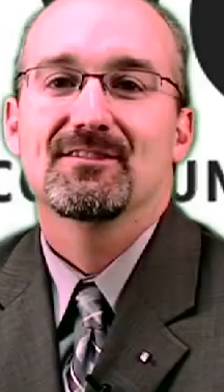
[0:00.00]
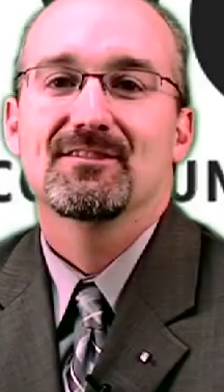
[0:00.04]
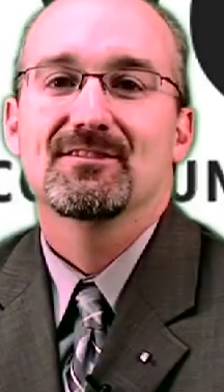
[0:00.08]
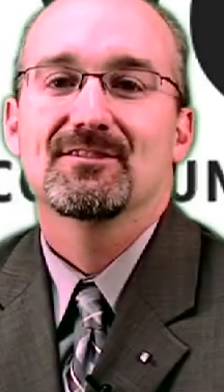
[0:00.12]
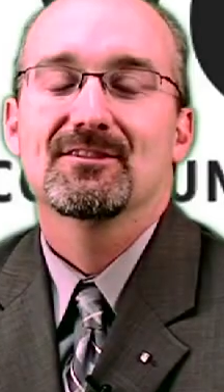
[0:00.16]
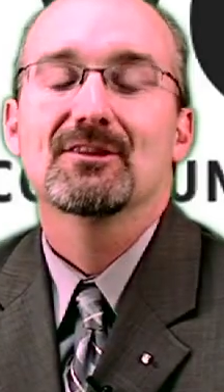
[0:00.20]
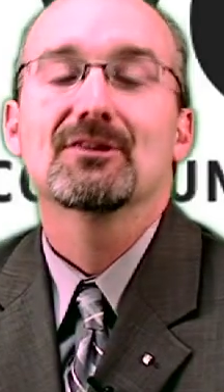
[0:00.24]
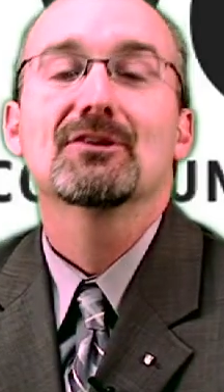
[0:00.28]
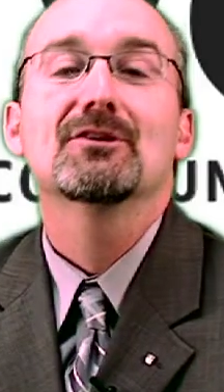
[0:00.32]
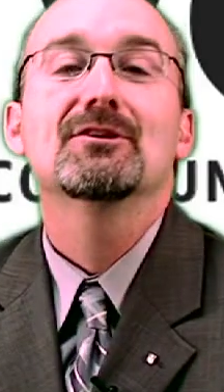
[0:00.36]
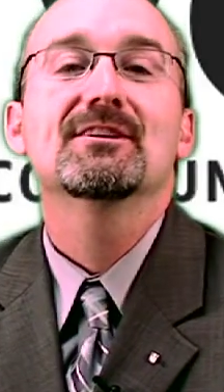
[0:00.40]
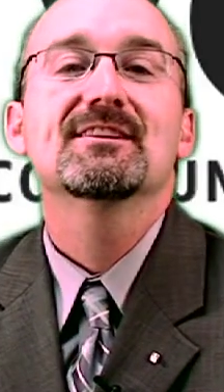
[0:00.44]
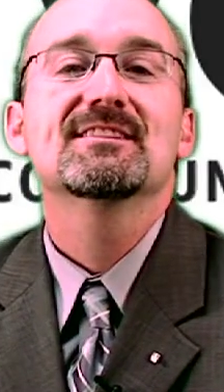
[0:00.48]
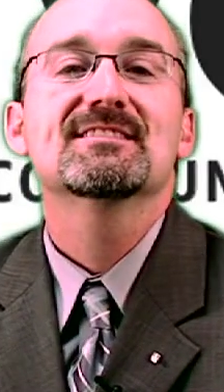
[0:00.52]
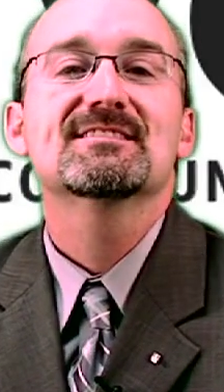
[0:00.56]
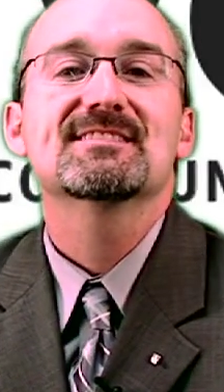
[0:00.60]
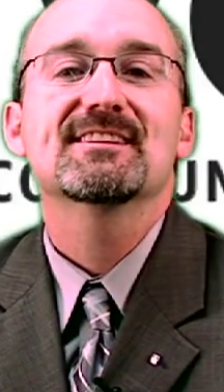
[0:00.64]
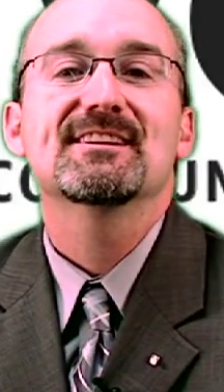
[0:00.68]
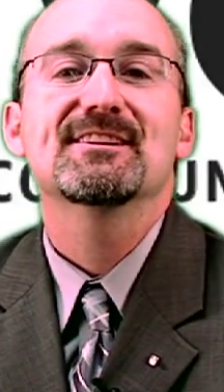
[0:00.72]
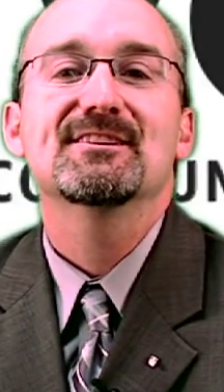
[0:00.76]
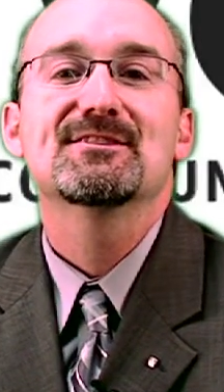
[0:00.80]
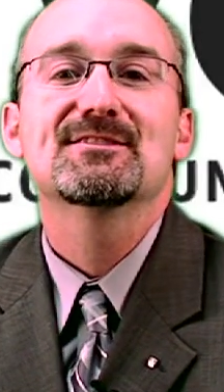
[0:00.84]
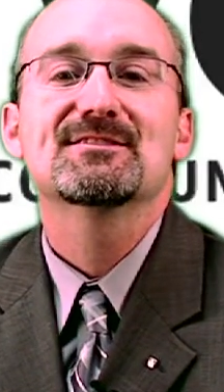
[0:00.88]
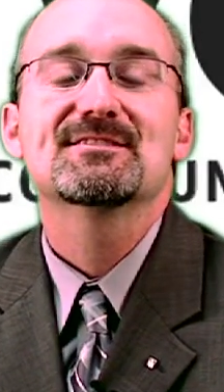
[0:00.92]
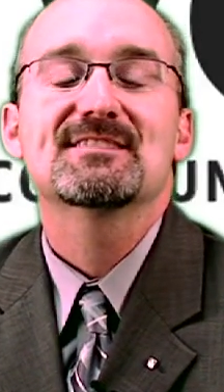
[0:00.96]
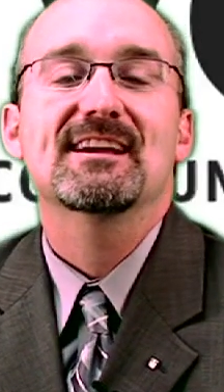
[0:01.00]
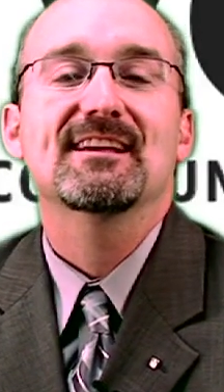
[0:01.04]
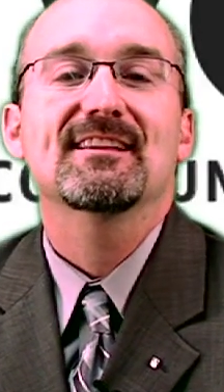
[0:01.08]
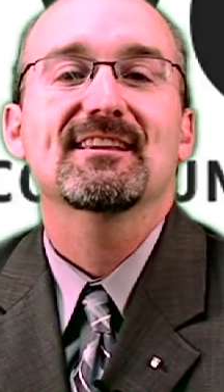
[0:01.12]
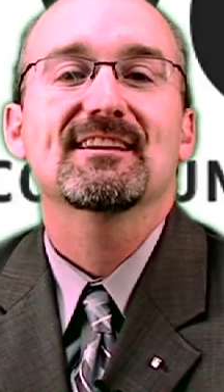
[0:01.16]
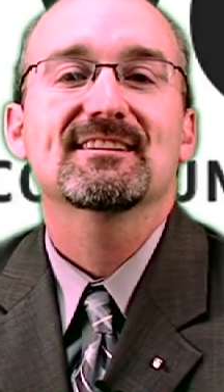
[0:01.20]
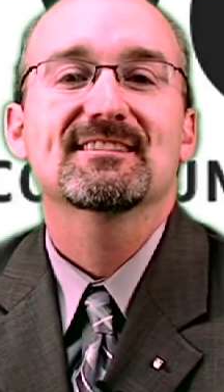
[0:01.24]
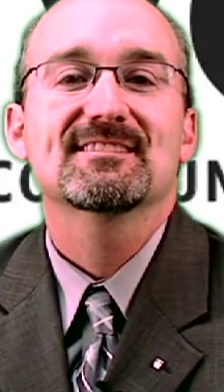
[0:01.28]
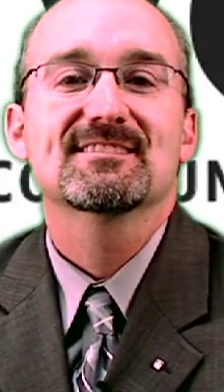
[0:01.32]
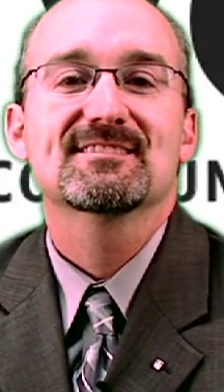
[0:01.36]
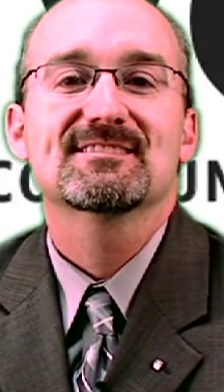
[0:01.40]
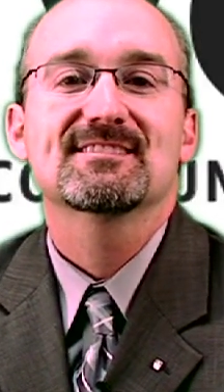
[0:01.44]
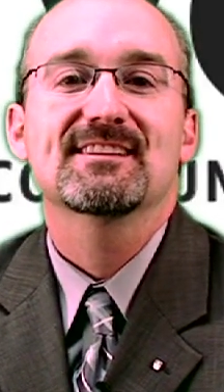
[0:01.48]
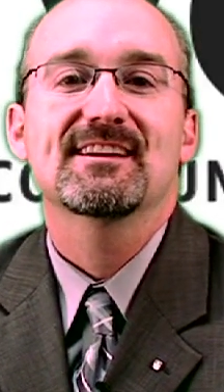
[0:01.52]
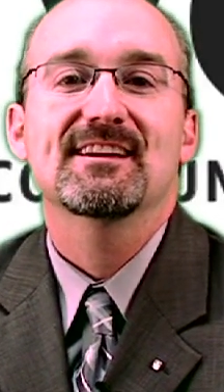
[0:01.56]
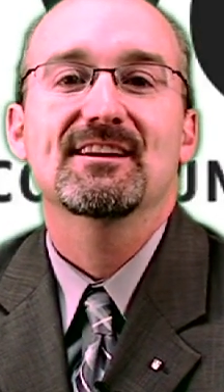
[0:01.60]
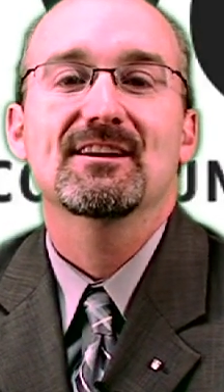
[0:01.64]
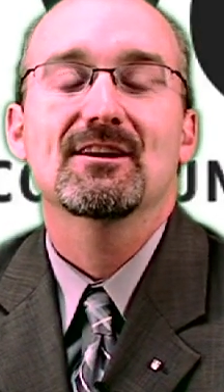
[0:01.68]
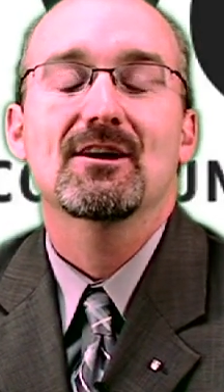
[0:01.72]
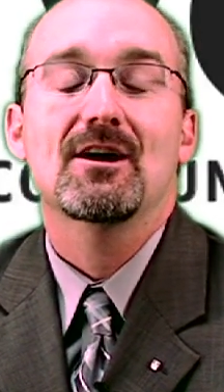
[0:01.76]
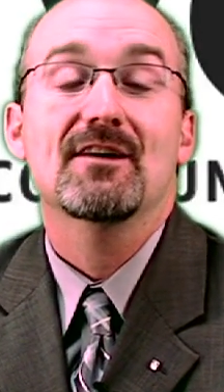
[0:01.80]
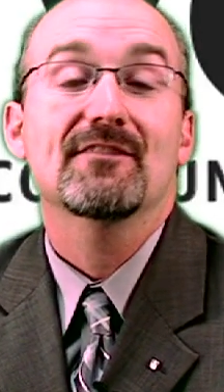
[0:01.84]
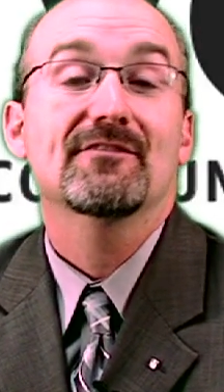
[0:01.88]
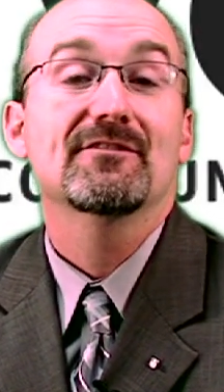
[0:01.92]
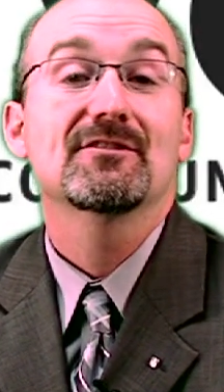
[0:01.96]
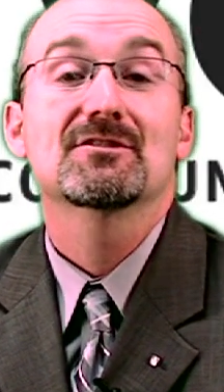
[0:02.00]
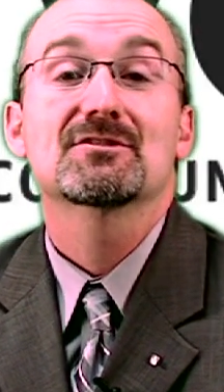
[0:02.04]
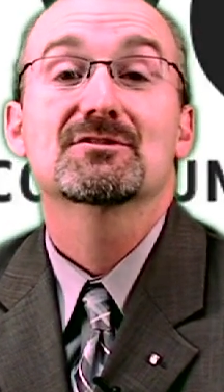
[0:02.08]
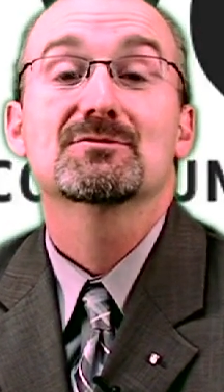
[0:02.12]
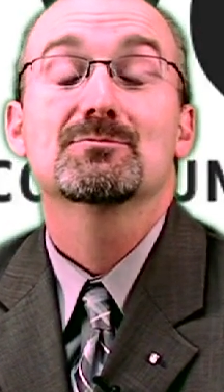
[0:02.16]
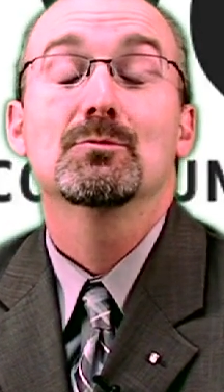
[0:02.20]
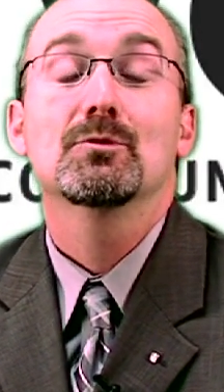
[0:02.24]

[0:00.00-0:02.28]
The Learning Center, as I like to say, offers